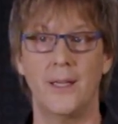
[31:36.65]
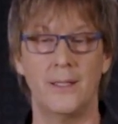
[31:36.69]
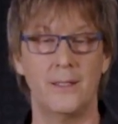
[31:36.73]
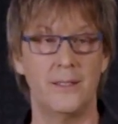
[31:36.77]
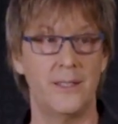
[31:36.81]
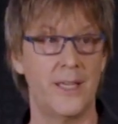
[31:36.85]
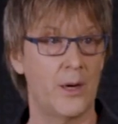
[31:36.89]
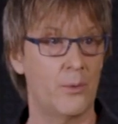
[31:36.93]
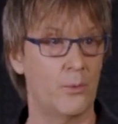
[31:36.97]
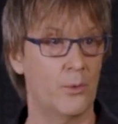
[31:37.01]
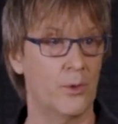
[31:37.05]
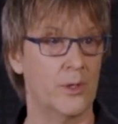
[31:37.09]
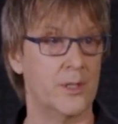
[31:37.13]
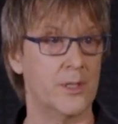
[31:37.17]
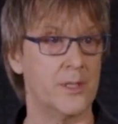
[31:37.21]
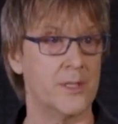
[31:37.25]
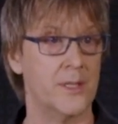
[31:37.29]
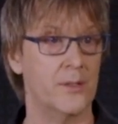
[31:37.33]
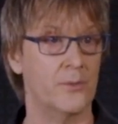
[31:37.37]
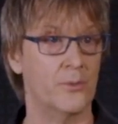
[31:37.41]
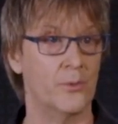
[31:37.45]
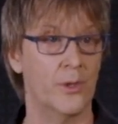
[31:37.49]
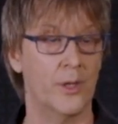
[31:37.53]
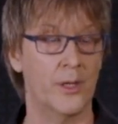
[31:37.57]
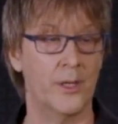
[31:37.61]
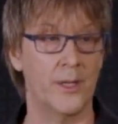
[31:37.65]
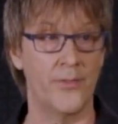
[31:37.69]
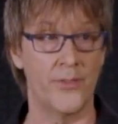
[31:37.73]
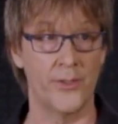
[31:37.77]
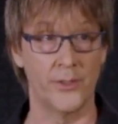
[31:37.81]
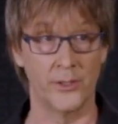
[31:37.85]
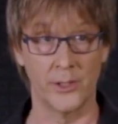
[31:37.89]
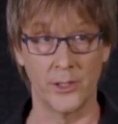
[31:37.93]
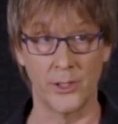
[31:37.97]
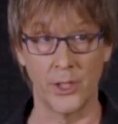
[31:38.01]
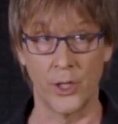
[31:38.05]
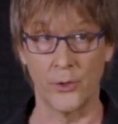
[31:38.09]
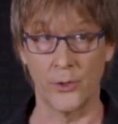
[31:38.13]
networks that run at the
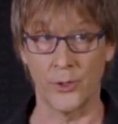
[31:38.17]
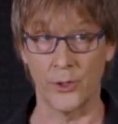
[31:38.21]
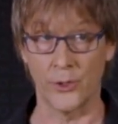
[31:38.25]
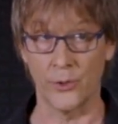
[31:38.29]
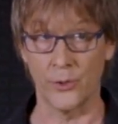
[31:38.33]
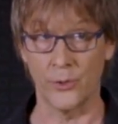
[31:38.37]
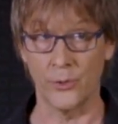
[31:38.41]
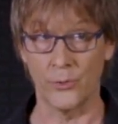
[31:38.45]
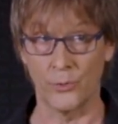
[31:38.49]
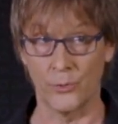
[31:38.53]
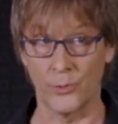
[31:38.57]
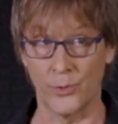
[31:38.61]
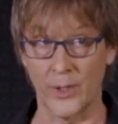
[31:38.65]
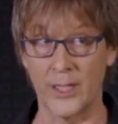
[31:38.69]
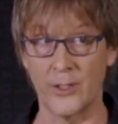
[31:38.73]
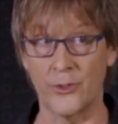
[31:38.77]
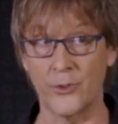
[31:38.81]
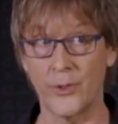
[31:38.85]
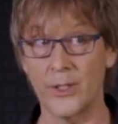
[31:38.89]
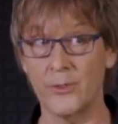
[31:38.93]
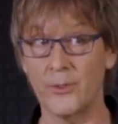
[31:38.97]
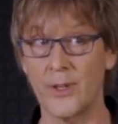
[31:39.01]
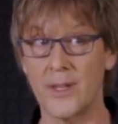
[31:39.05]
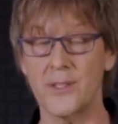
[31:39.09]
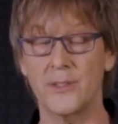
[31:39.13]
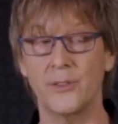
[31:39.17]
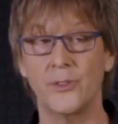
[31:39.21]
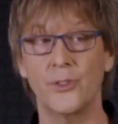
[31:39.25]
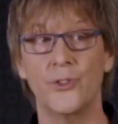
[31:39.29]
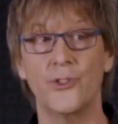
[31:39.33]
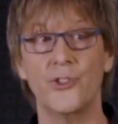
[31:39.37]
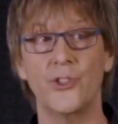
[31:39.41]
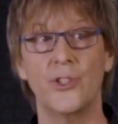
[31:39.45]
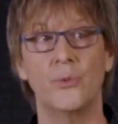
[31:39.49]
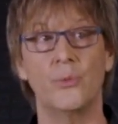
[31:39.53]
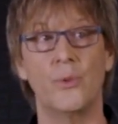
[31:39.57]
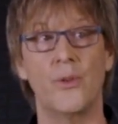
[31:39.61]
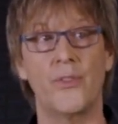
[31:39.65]
lower rendering
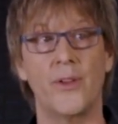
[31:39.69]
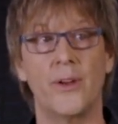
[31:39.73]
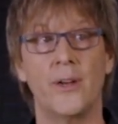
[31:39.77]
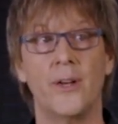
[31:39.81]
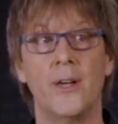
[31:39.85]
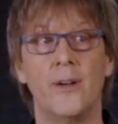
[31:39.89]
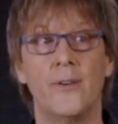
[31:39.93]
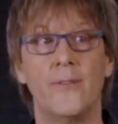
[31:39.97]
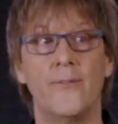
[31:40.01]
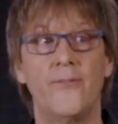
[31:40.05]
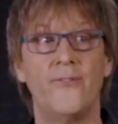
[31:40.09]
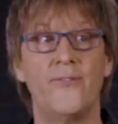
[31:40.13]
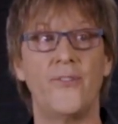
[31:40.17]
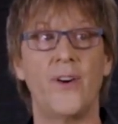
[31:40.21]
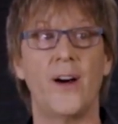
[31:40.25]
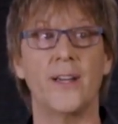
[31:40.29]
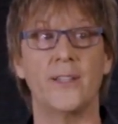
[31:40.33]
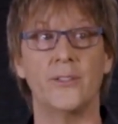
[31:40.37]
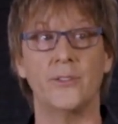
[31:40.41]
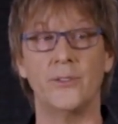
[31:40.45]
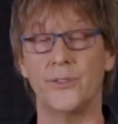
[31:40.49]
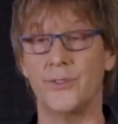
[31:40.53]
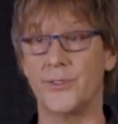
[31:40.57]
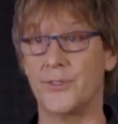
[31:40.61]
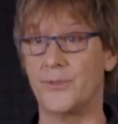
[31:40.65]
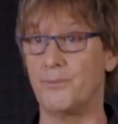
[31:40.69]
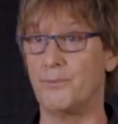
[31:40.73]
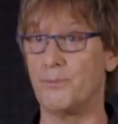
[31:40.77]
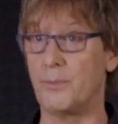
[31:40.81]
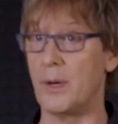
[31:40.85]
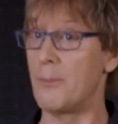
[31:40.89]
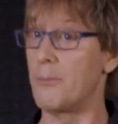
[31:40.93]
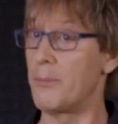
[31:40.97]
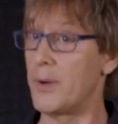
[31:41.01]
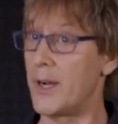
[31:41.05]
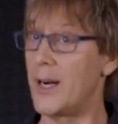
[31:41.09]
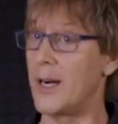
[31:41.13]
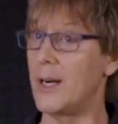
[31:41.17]
resolution with a final
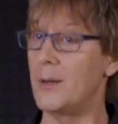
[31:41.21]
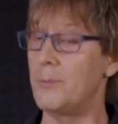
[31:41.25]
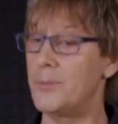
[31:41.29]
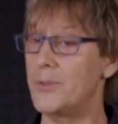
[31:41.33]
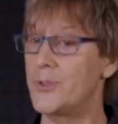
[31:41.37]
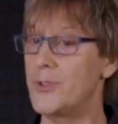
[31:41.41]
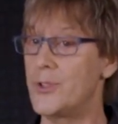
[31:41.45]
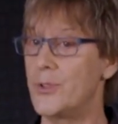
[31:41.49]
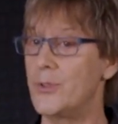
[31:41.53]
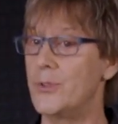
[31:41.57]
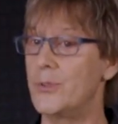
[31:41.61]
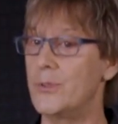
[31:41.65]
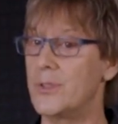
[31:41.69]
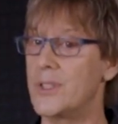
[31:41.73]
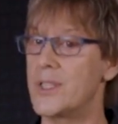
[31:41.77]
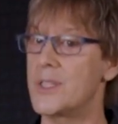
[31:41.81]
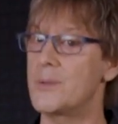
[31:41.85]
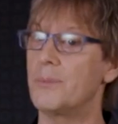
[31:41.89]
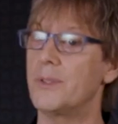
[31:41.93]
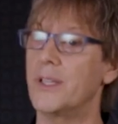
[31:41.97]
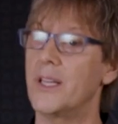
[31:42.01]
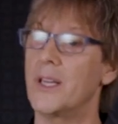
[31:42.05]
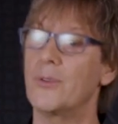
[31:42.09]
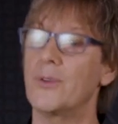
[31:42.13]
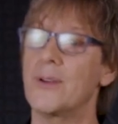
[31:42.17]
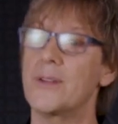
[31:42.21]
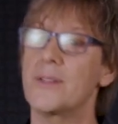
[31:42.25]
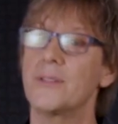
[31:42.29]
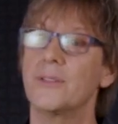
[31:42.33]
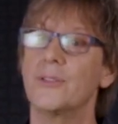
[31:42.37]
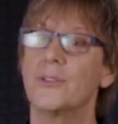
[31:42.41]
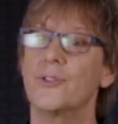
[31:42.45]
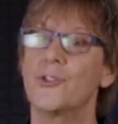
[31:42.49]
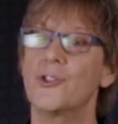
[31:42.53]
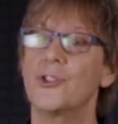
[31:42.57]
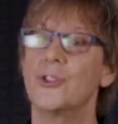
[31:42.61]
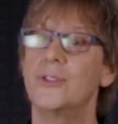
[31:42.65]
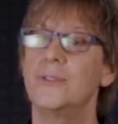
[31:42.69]
bump up to display
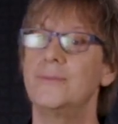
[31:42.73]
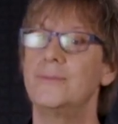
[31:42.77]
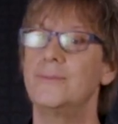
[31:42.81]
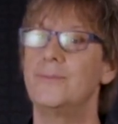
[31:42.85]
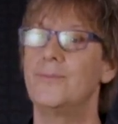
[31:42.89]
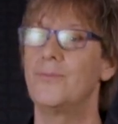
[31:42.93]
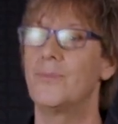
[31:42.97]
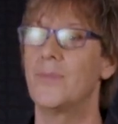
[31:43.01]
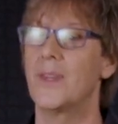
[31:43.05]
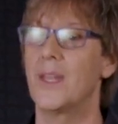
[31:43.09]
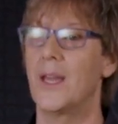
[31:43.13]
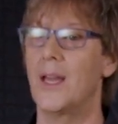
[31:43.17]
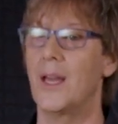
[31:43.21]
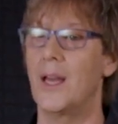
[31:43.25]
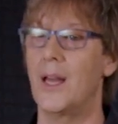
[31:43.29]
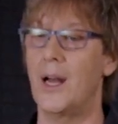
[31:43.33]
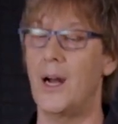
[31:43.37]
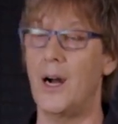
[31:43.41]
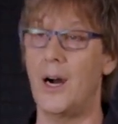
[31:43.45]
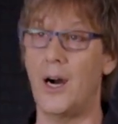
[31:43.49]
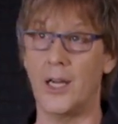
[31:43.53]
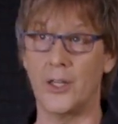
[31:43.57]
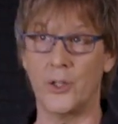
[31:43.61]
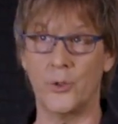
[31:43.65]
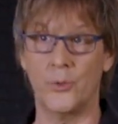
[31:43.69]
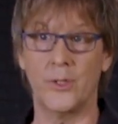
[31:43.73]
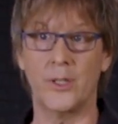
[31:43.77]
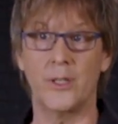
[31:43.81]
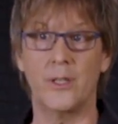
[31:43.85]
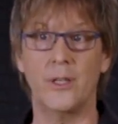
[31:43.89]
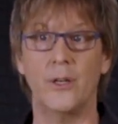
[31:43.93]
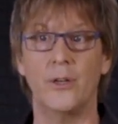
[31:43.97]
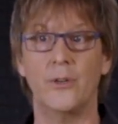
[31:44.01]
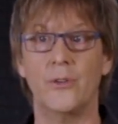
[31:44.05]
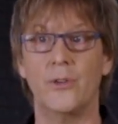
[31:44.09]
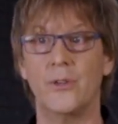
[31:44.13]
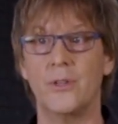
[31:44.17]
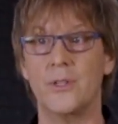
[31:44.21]
resolution,
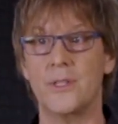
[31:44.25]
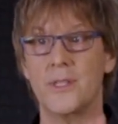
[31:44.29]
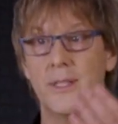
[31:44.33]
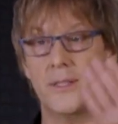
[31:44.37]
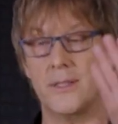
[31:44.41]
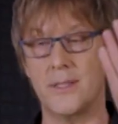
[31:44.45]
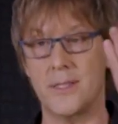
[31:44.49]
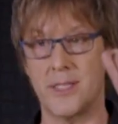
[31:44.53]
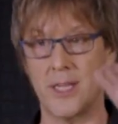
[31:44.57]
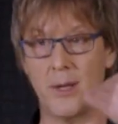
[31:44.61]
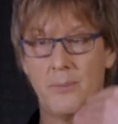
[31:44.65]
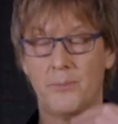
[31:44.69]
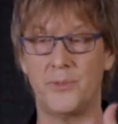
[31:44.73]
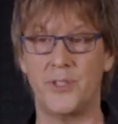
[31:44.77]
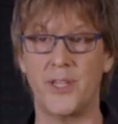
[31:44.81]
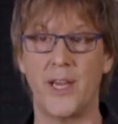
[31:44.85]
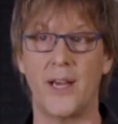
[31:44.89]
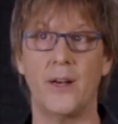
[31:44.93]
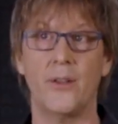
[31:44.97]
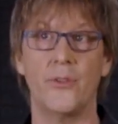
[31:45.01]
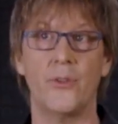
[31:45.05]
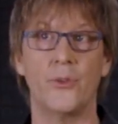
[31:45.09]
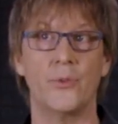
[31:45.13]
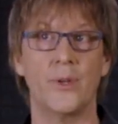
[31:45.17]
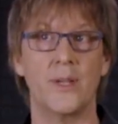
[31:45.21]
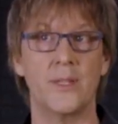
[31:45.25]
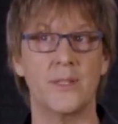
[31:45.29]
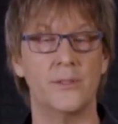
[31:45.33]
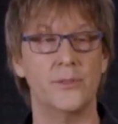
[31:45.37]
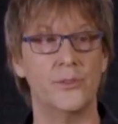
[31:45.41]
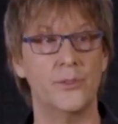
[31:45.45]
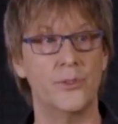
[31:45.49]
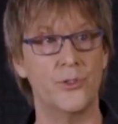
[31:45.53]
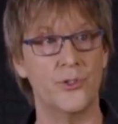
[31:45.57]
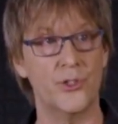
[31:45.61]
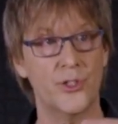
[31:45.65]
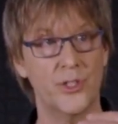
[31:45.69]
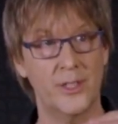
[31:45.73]
autoencoders that step down the
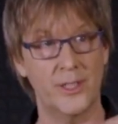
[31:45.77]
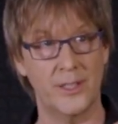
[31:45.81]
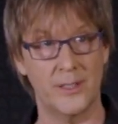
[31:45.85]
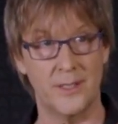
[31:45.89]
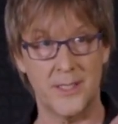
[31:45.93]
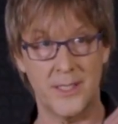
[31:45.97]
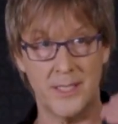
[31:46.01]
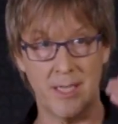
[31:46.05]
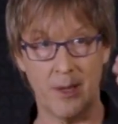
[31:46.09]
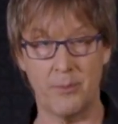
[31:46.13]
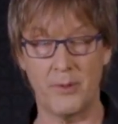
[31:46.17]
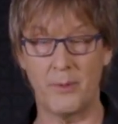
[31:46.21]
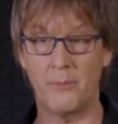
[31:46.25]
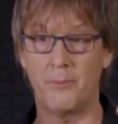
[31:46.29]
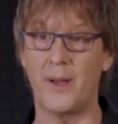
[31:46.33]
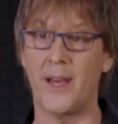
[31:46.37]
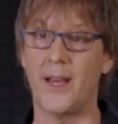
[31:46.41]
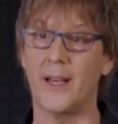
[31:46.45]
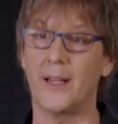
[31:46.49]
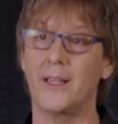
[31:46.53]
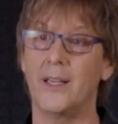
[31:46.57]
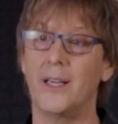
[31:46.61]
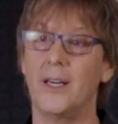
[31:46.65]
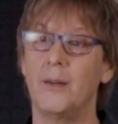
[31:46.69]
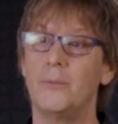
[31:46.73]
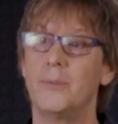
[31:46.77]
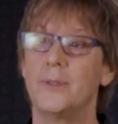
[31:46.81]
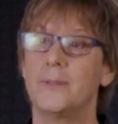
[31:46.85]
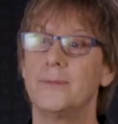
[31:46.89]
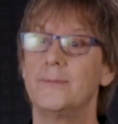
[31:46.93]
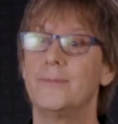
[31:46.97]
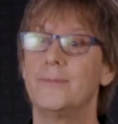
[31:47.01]
resolution and step it back up,